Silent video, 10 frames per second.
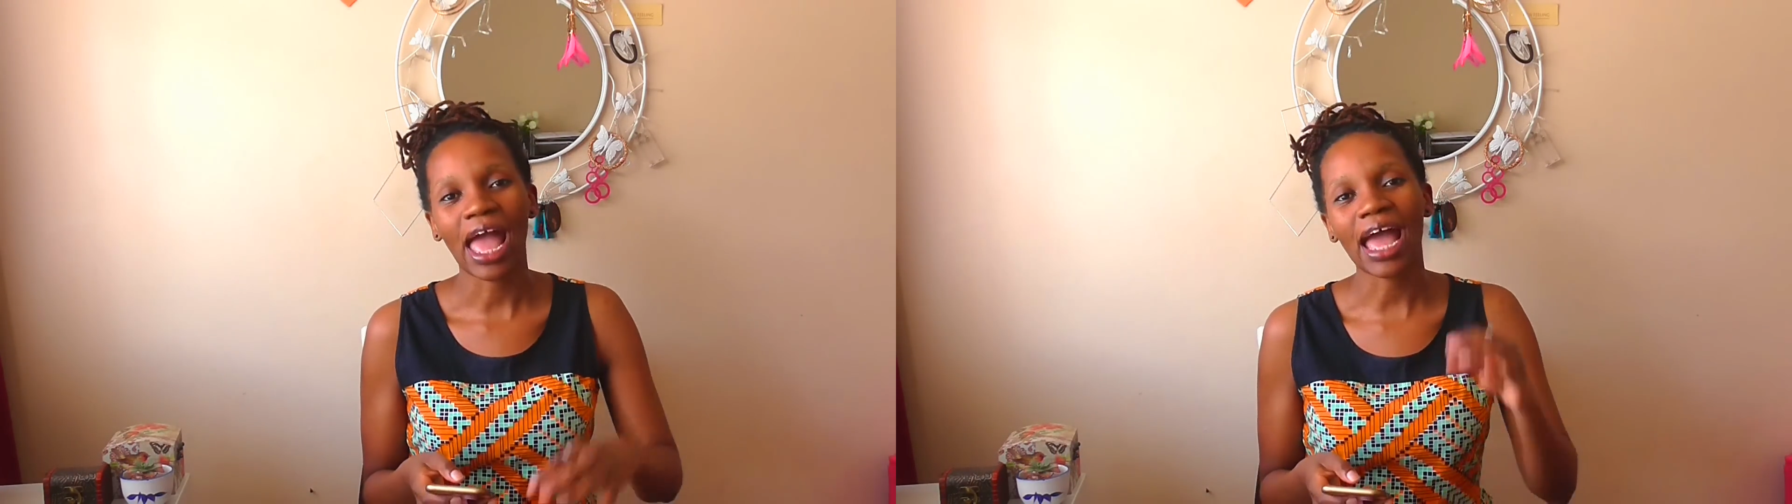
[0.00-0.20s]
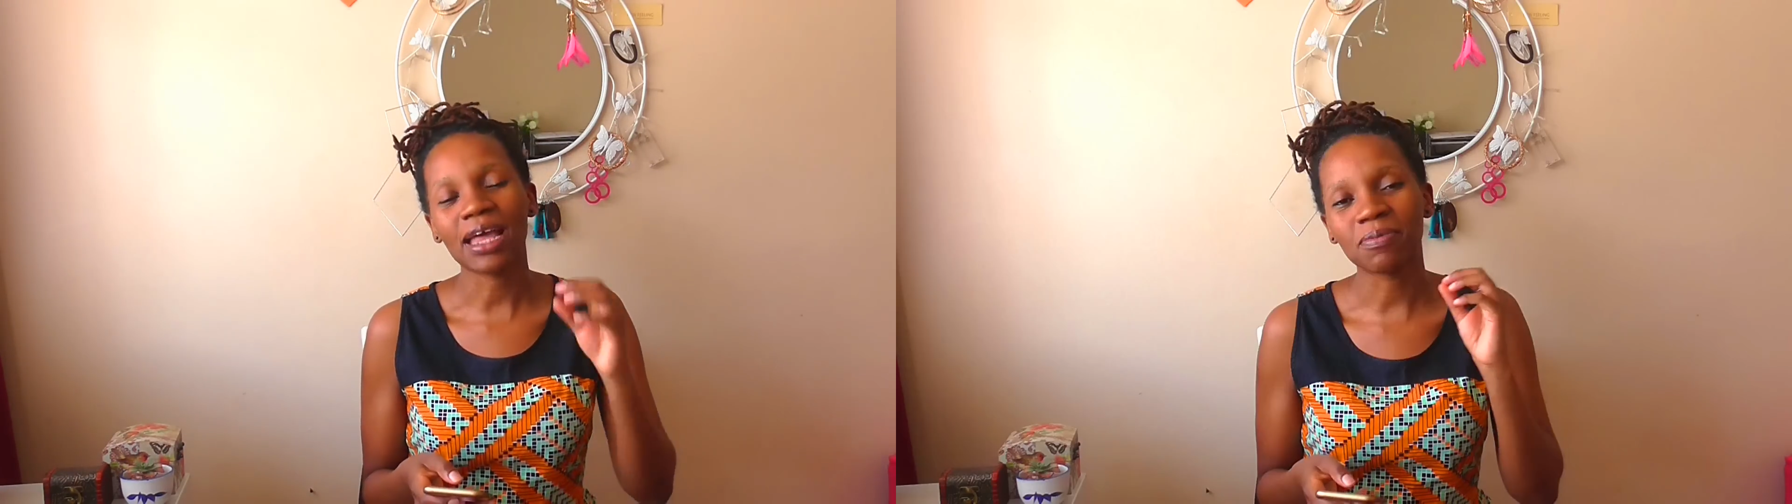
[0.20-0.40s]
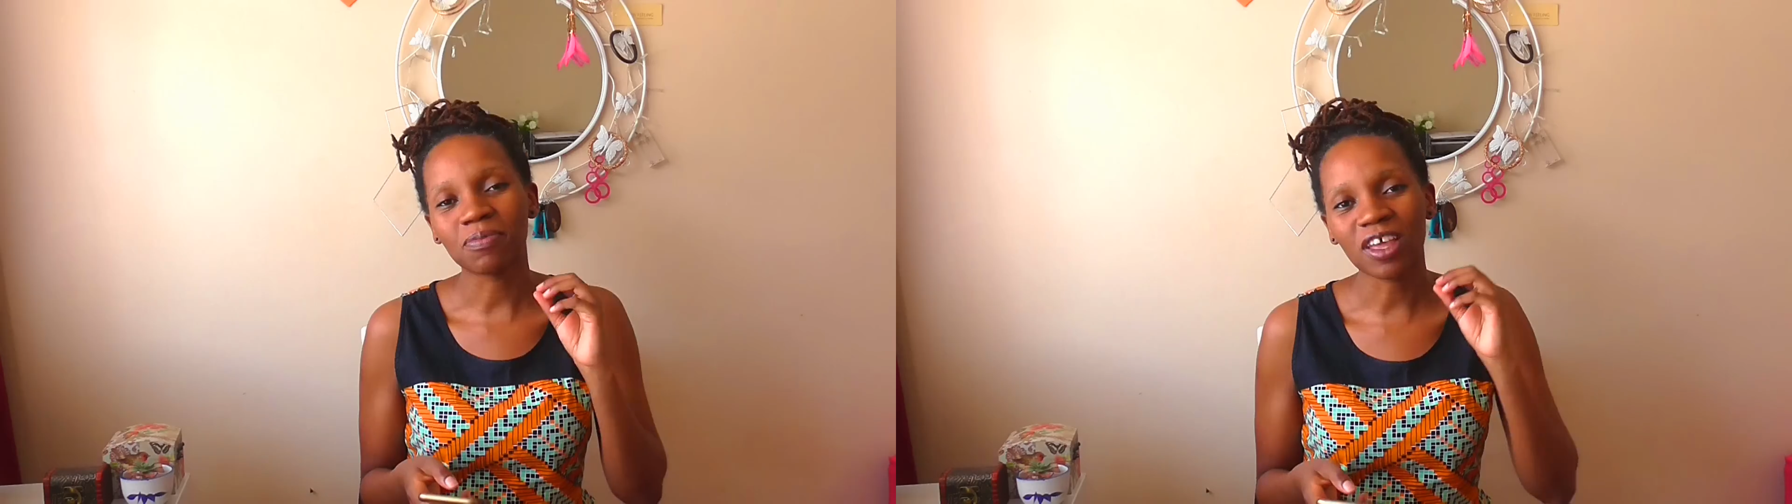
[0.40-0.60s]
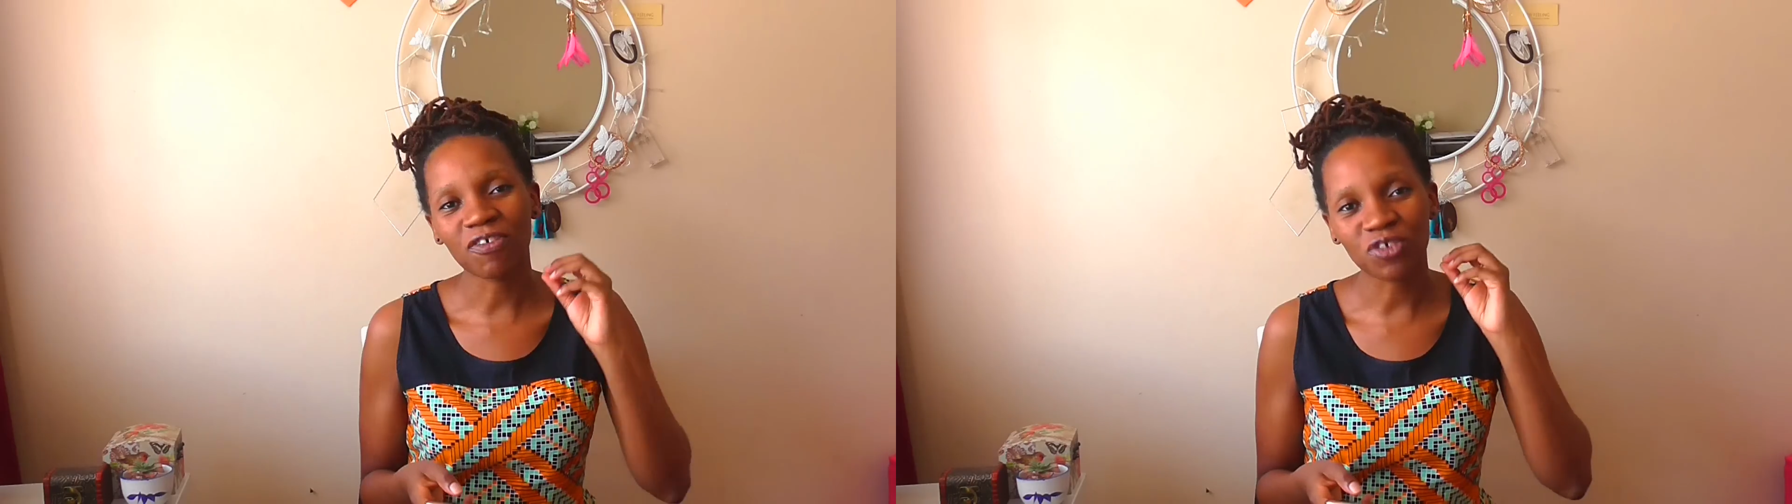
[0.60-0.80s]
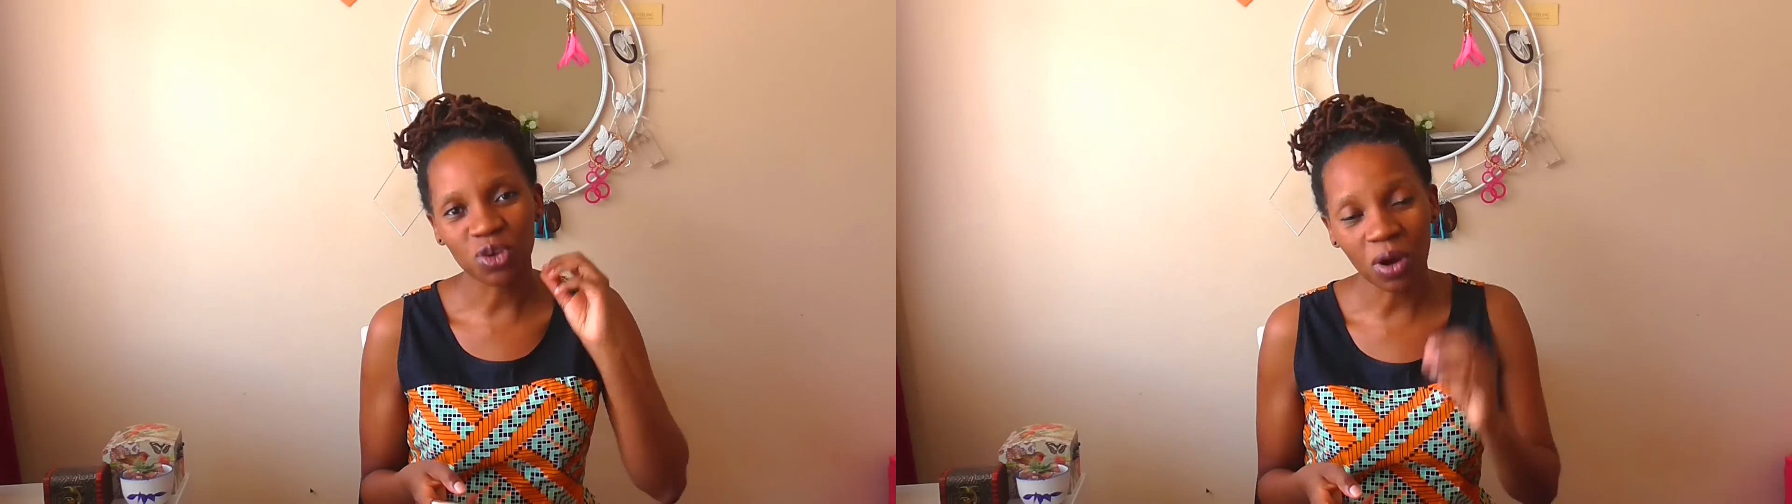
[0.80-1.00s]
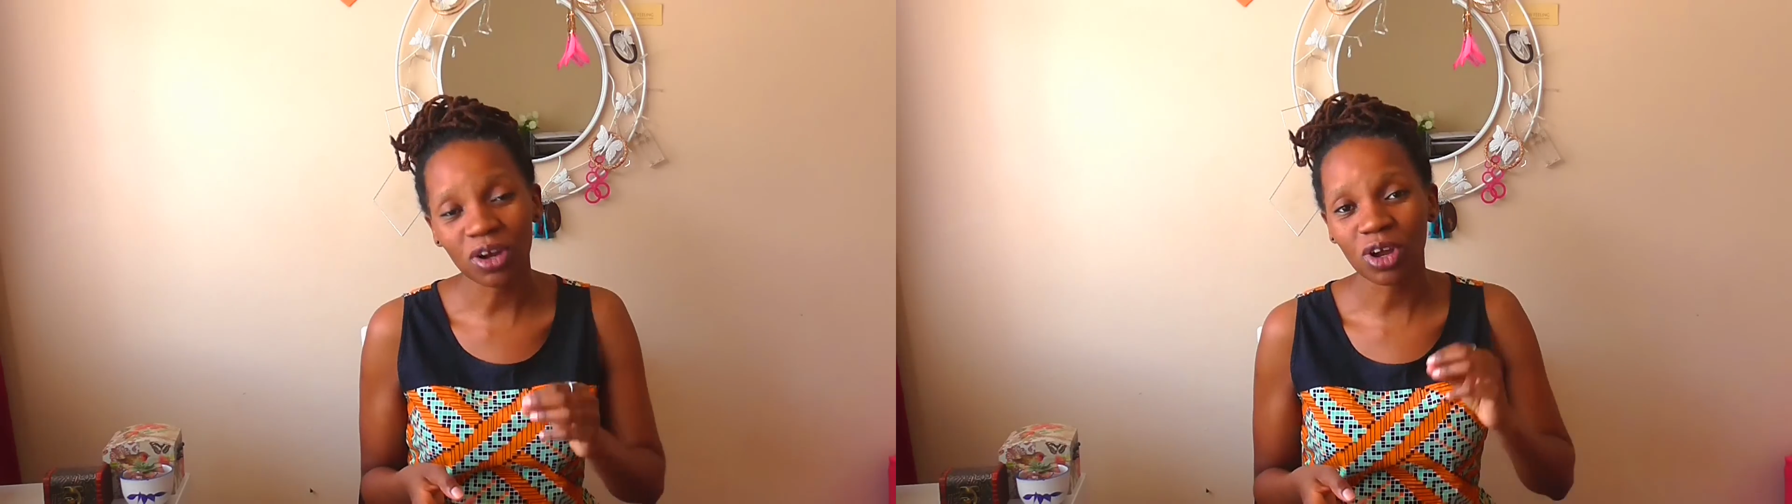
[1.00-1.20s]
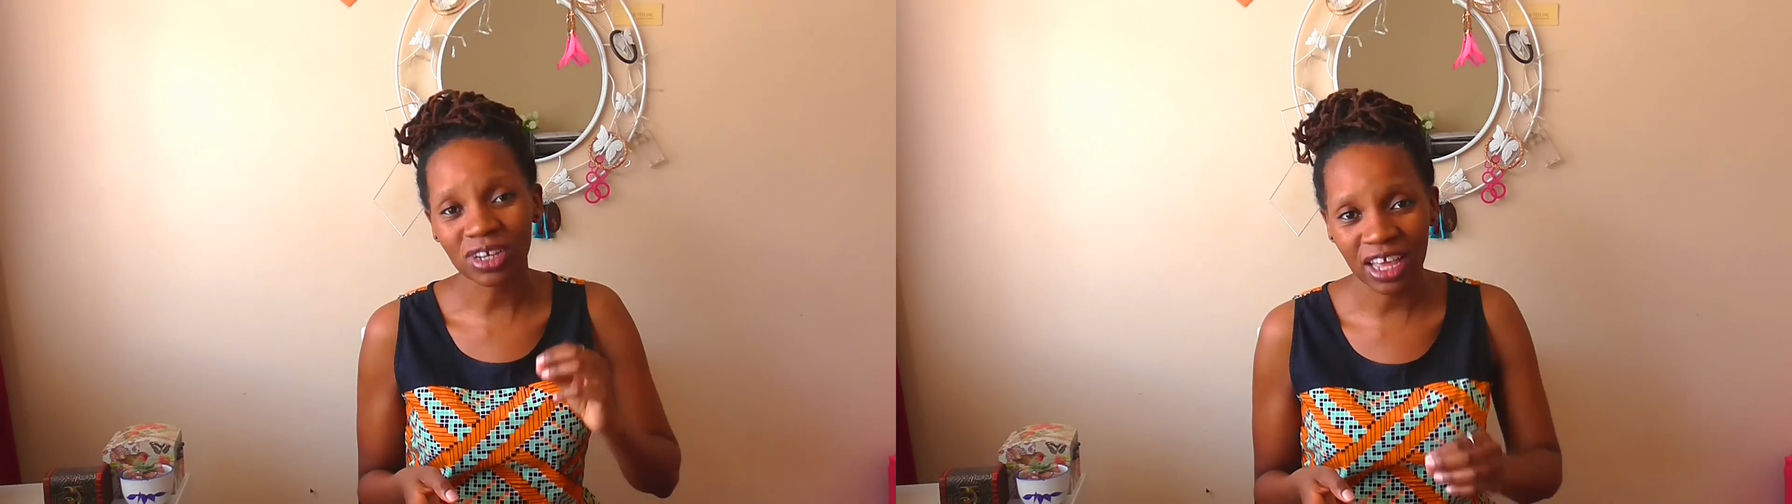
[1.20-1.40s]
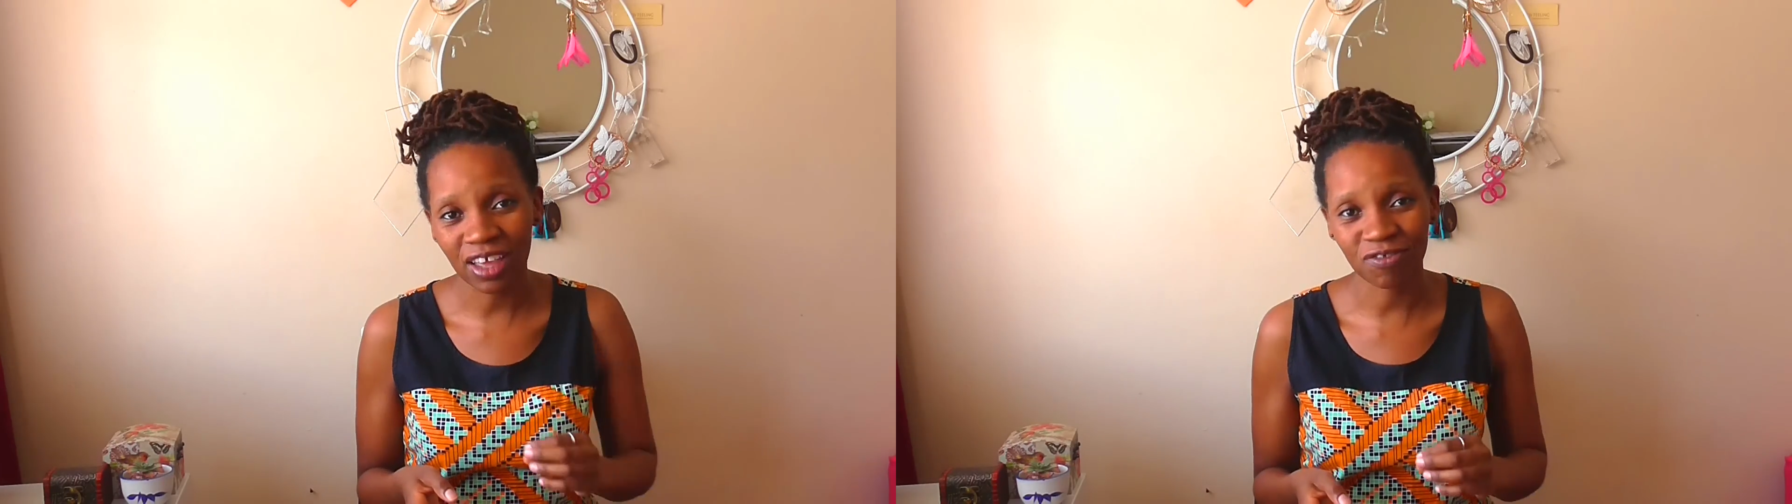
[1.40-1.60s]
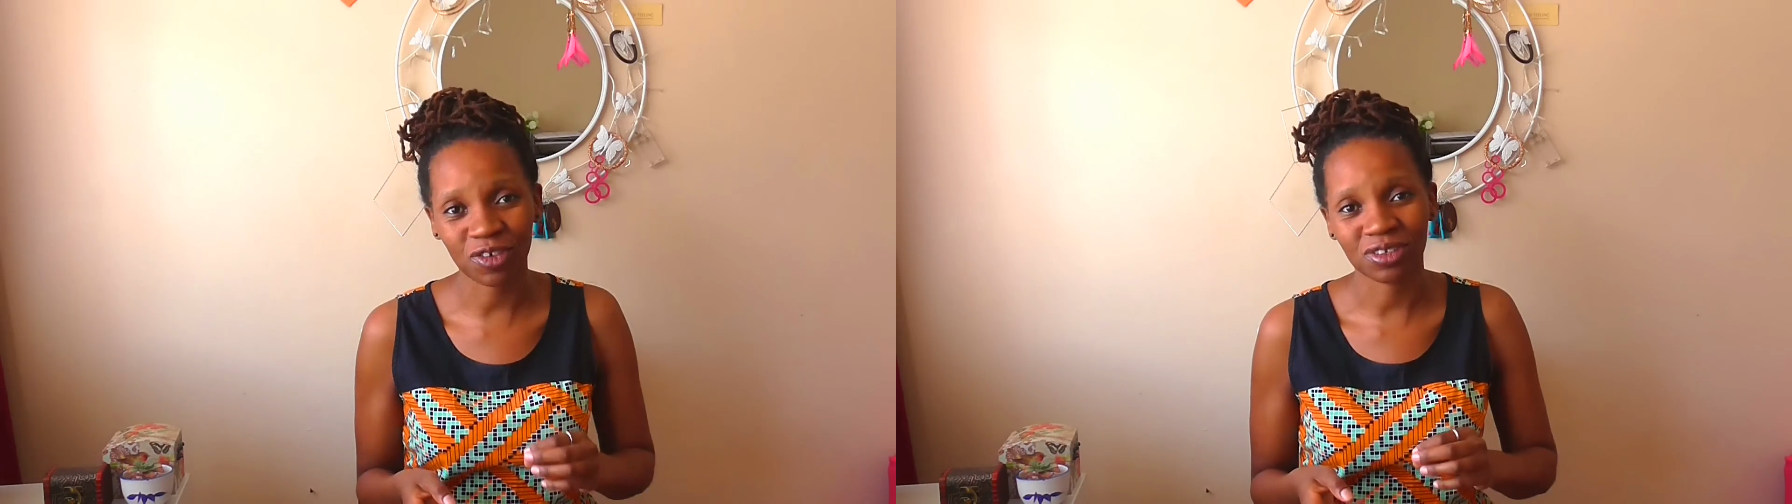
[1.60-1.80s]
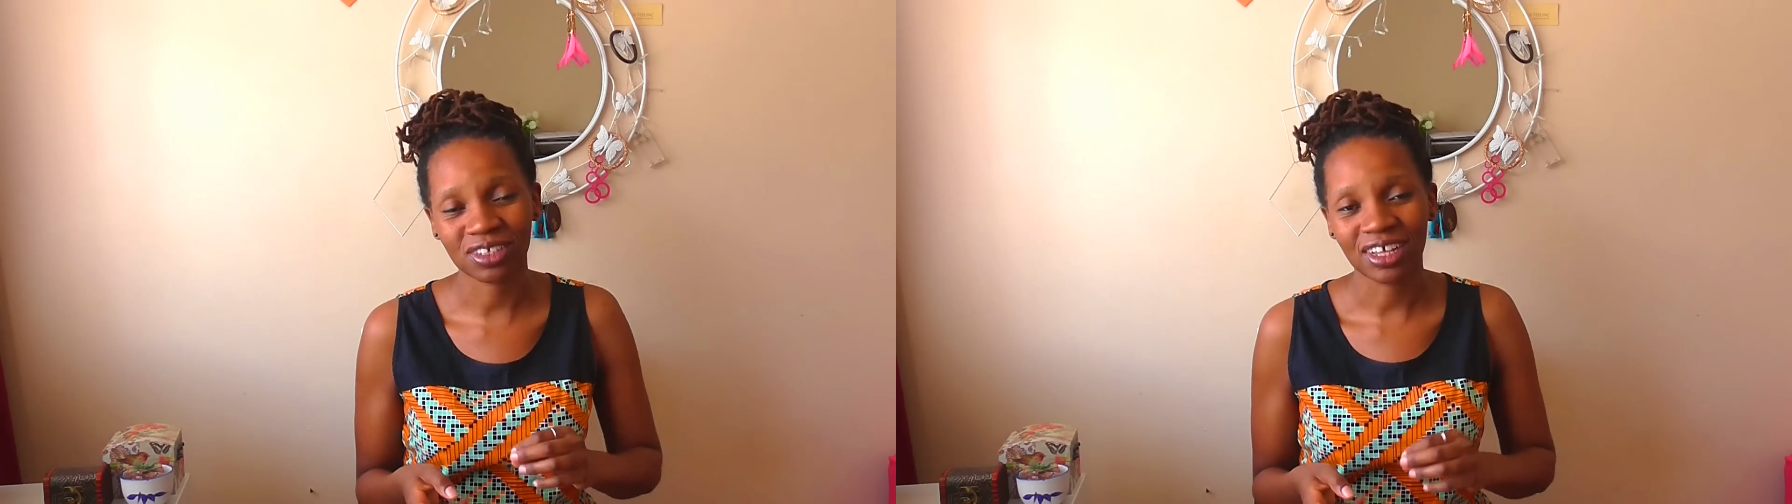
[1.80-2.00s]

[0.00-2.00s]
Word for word: And if you are not careful,